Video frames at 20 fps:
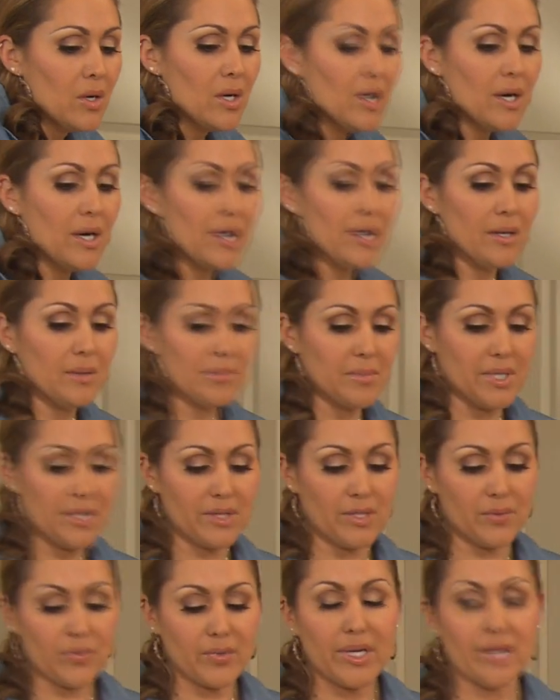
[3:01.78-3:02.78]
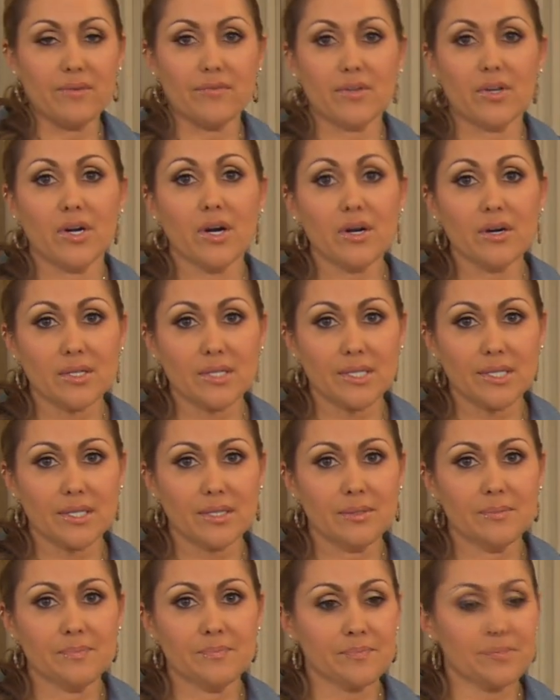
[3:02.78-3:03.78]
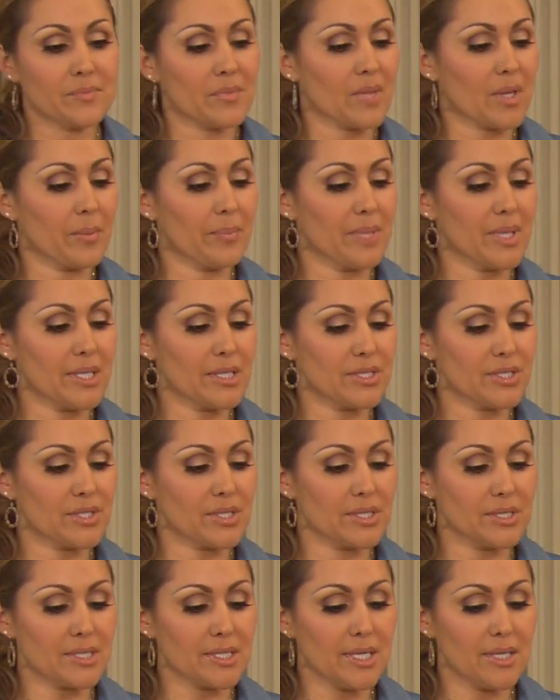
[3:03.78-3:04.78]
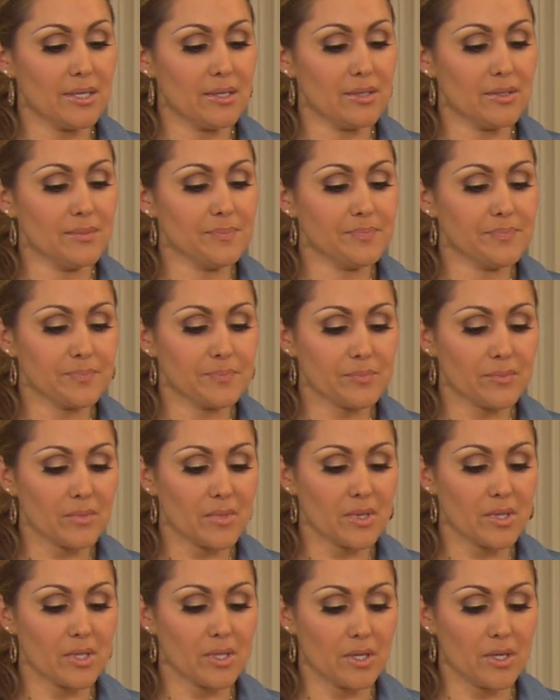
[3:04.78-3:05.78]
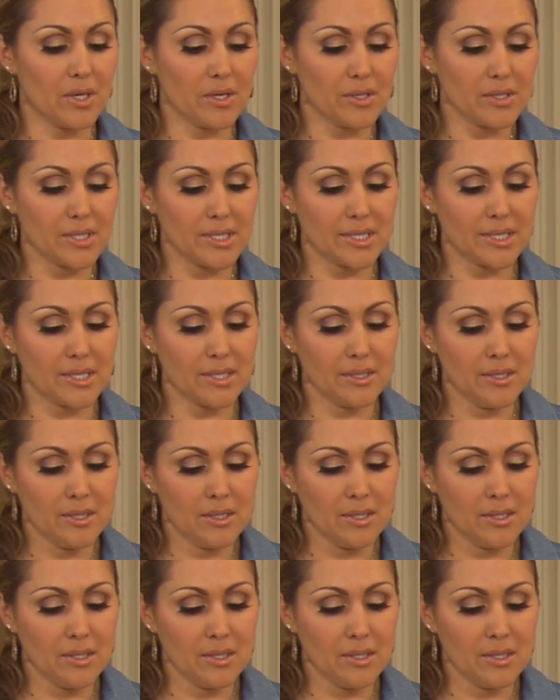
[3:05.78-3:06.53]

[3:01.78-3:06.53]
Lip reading: And then we have garlic, but as you can tell, the garlic